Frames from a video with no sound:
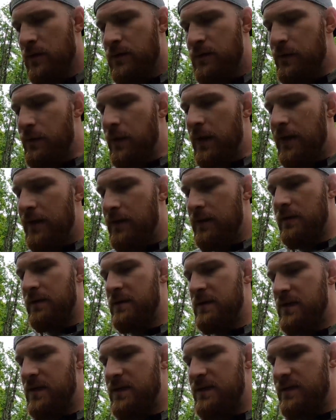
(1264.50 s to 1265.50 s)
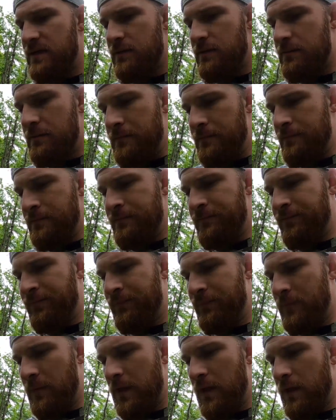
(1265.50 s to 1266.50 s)
too late in the season.
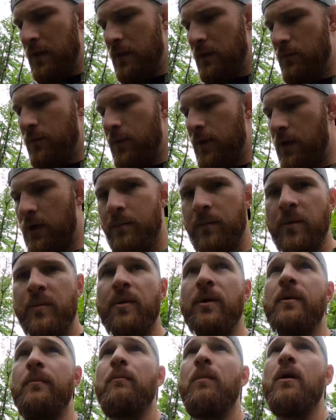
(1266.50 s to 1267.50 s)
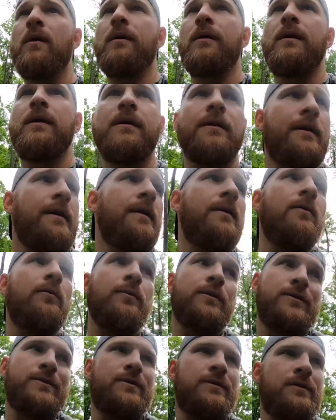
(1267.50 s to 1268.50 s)
I didn't want to come up here and booger anything out,
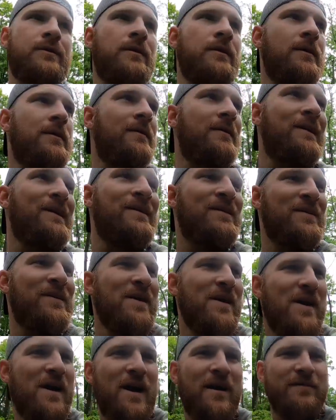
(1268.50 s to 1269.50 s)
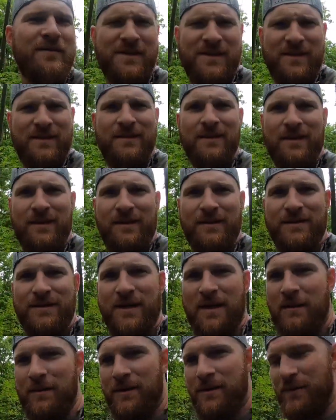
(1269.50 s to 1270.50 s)
which obviously I did a good
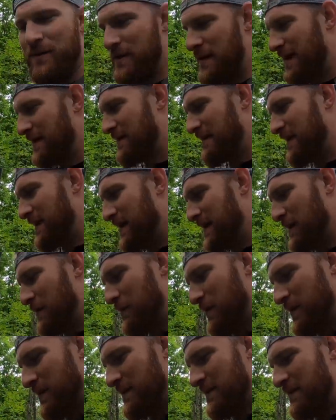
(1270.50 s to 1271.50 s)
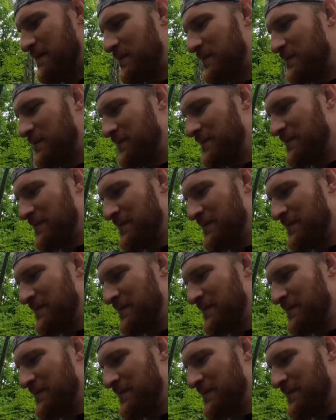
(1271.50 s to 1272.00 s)
job of doing that today anyway. So,